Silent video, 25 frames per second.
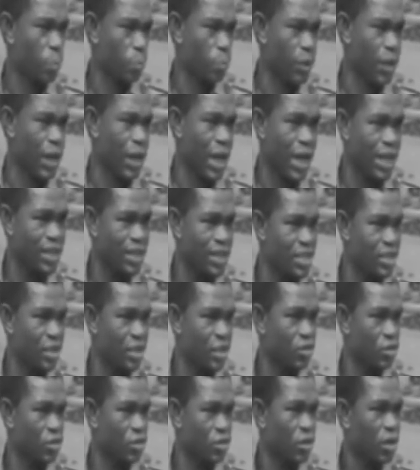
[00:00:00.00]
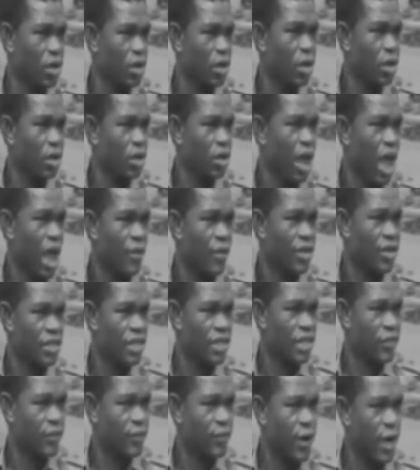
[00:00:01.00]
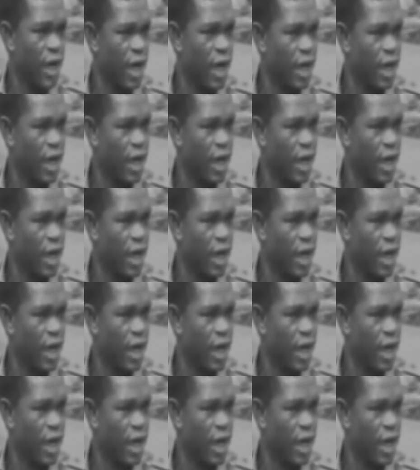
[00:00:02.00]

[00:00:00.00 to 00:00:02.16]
a whole people. You kill